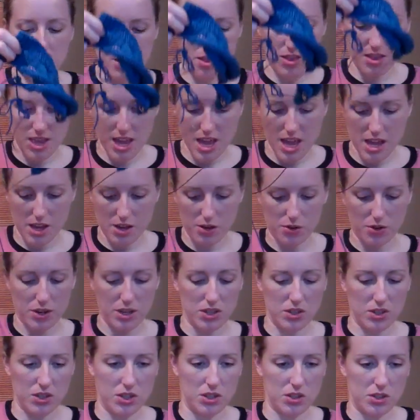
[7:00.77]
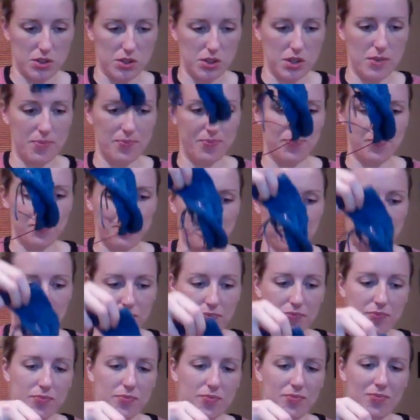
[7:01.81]
on the increases.
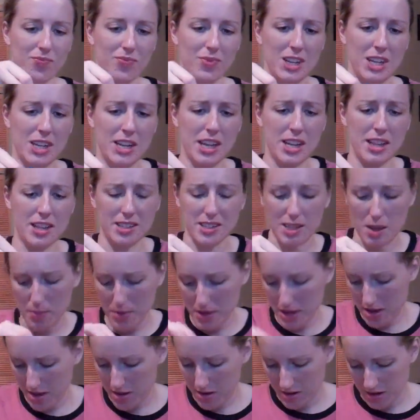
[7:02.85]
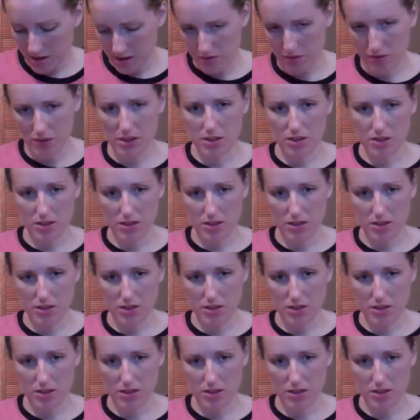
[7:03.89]
Laying this up in,